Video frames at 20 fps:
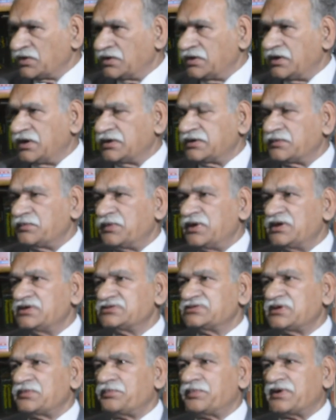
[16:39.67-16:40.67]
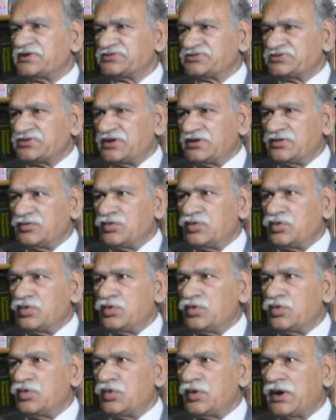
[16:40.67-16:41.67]
It means the person
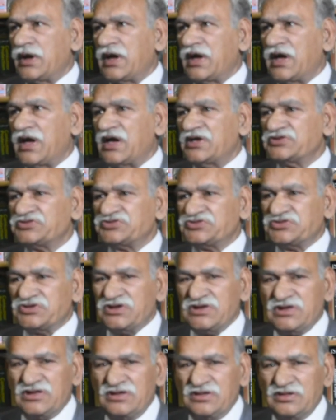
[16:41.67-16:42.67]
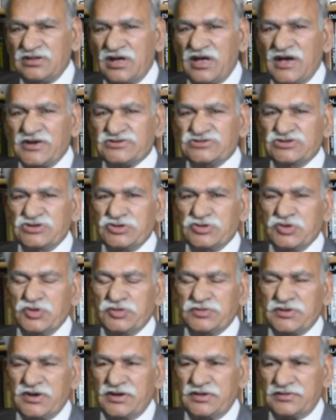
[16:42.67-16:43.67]
who has seen the
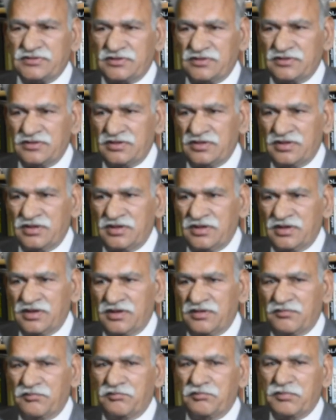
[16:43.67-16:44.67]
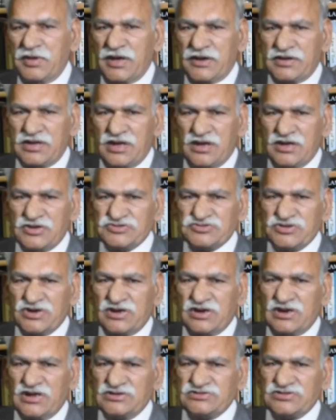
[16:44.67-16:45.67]
executant making his
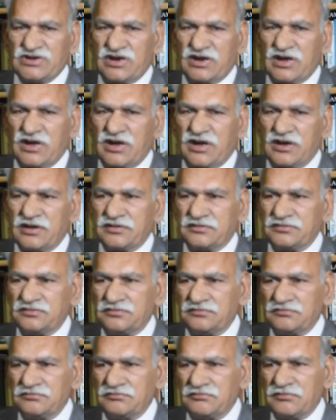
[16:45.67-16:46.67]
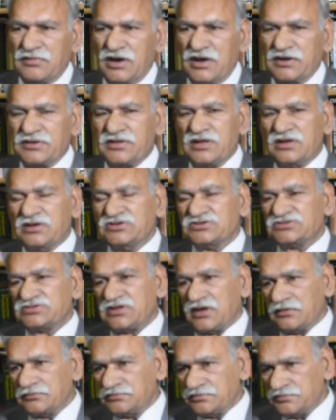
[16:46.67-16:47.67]
signature or marking his
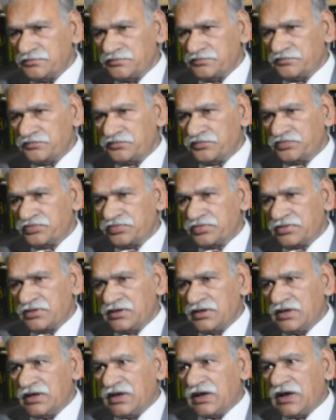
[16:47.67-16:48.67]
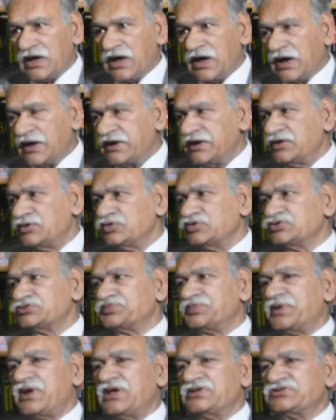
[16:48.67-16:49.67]
thumb, or in whose
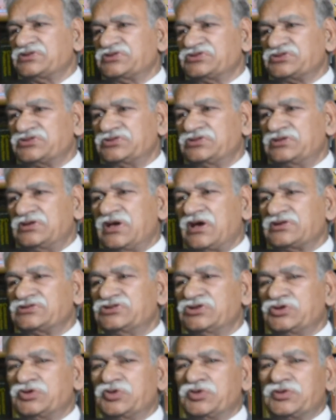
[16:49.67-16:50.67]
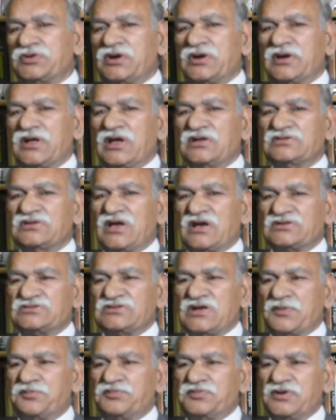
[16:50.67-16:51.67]
presence the executant has
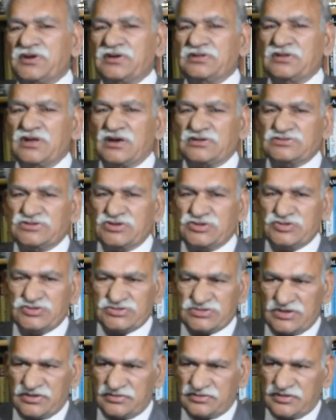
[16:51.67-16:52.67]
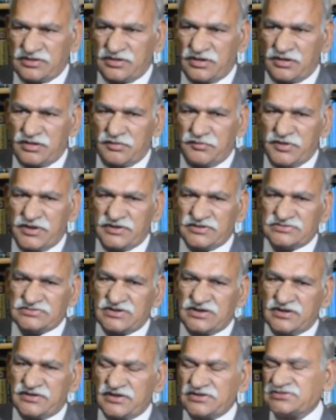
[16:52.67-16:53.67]
accepted the execution of the document is
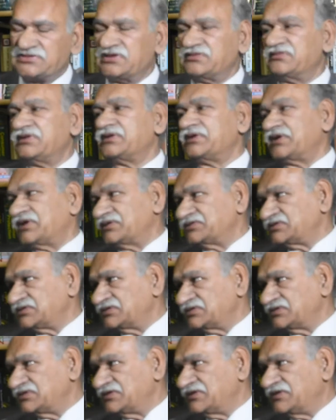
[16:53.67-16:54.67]
an attesting witness.